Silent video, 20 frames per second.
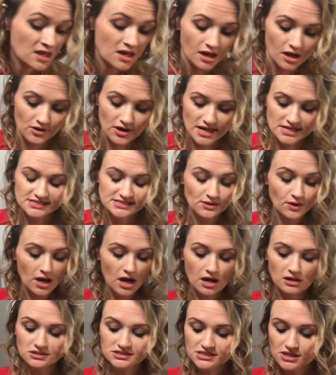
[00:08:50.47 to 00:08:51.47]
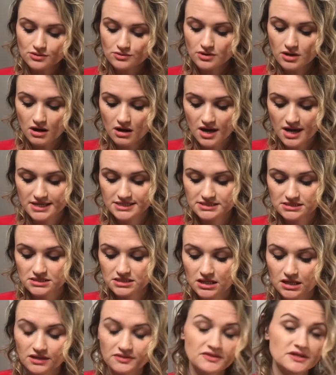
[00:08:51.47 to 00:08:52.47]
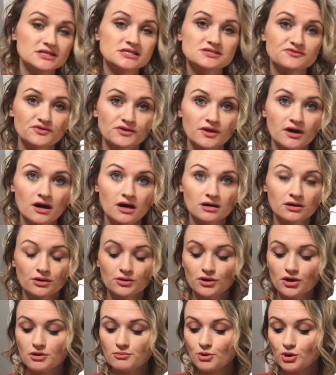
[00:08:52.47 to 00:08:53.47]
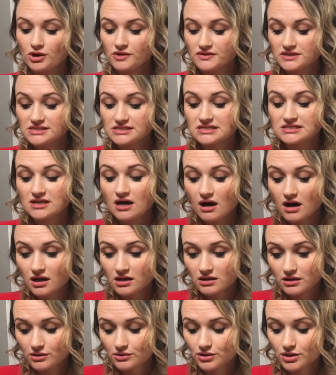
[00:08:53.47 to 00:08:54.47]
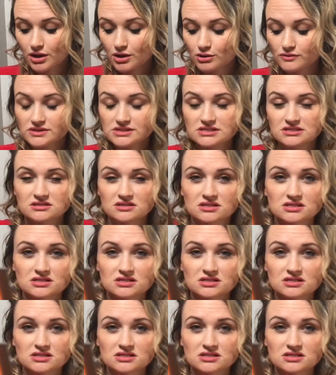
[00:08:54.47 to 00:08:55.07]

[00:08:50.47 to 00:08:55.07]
Okay, so I also got this for the hot cocoa bar. This is hot cocoa. This is a